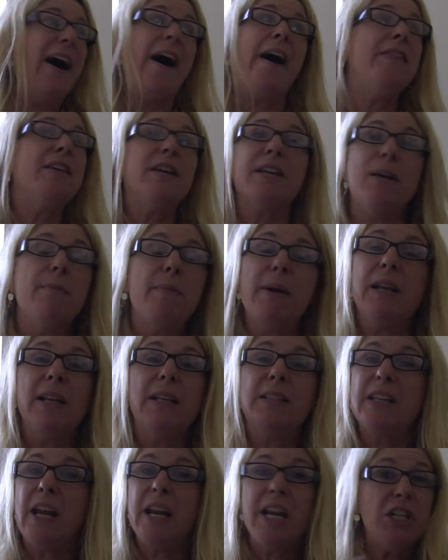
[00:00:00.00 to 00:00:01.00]
Other
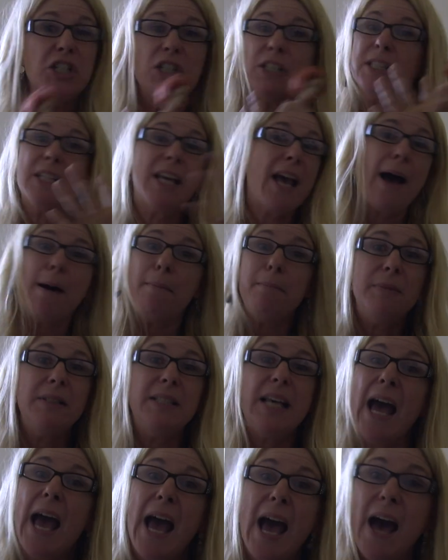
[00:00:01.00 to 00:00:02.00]
comedians aren't. It just
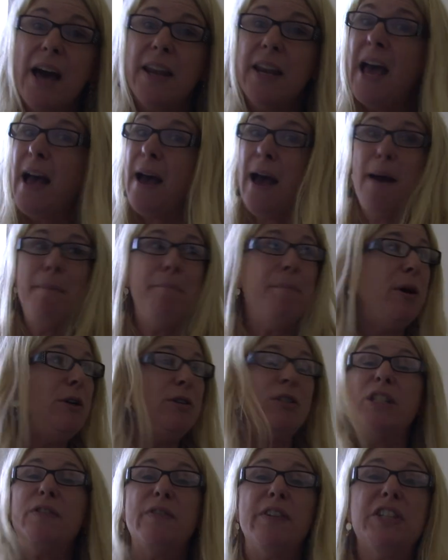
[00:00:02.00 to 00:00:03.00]
comes out. And
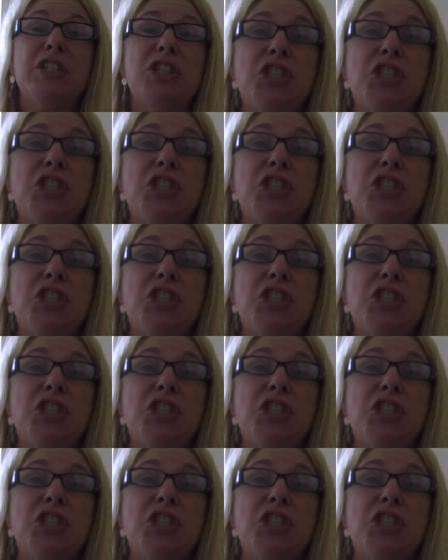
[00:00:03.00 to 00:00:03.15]
most of it's